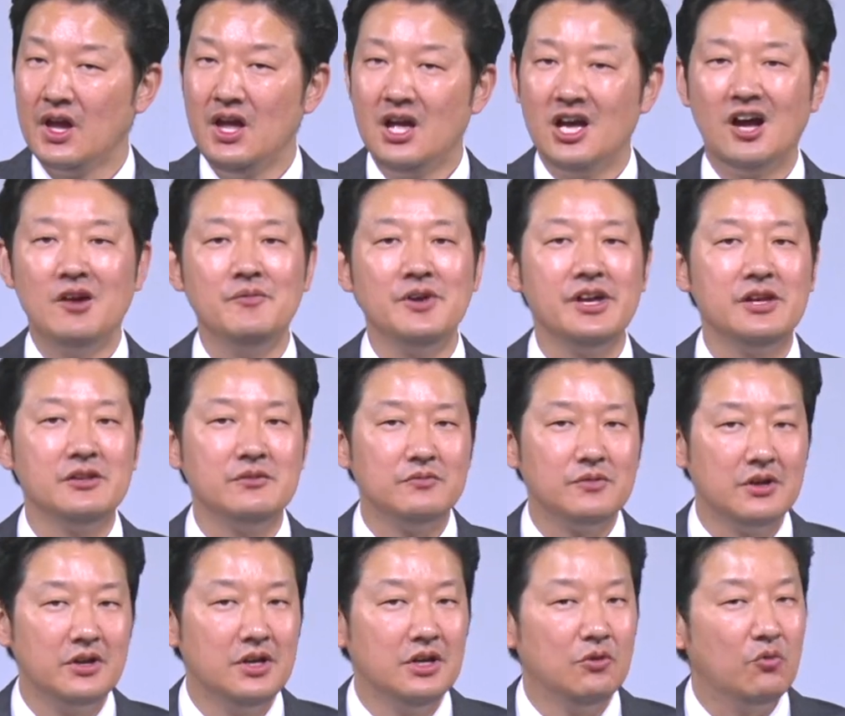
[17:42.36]
I mean,
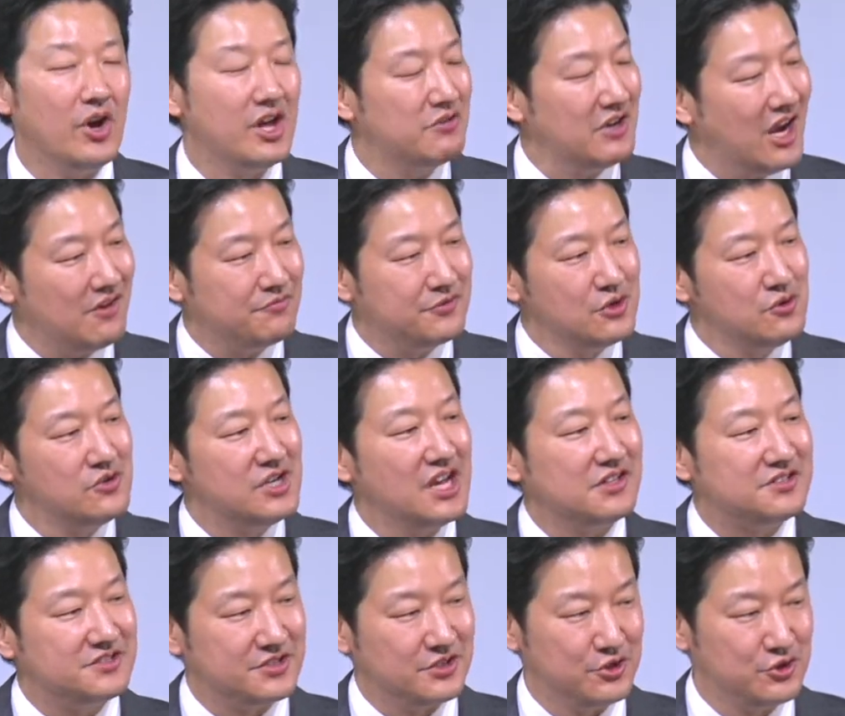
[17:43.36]
after you get
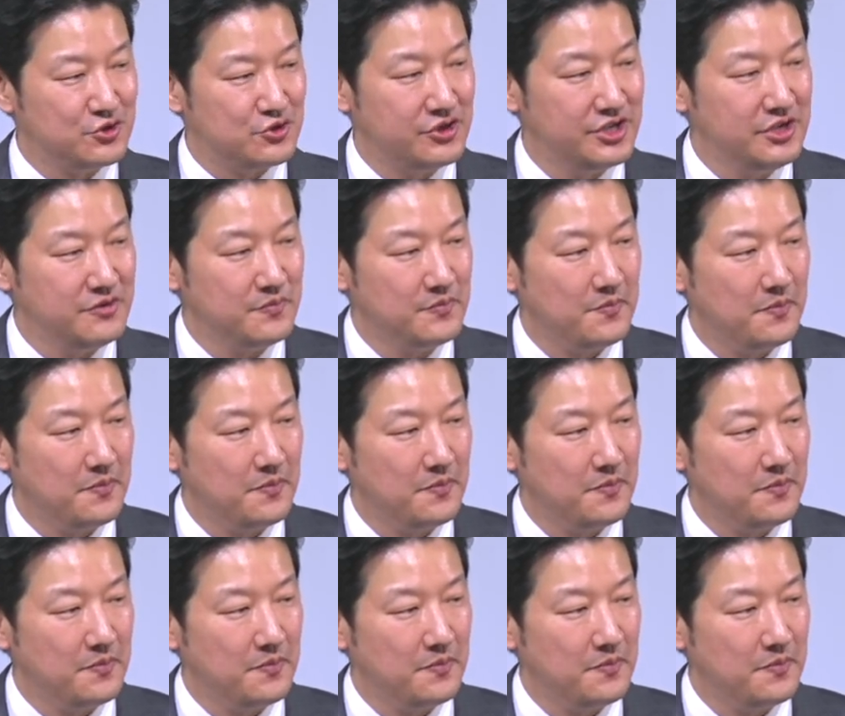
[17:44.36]
surgery